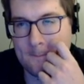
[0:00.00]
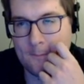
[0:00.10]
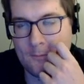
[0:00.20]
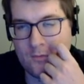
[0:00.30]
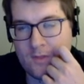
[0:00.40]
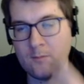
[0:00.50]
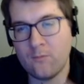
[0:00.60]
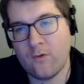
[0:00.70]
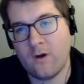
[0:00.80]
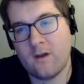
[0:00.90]
Do they
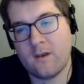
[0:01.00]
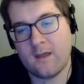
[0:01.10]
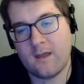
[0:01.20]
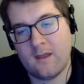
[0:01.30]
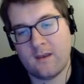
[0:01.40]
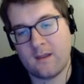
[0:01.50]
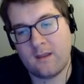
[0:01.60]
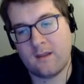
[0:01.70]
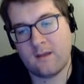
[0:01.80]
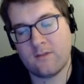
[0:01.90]
run
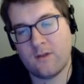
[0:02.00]
any...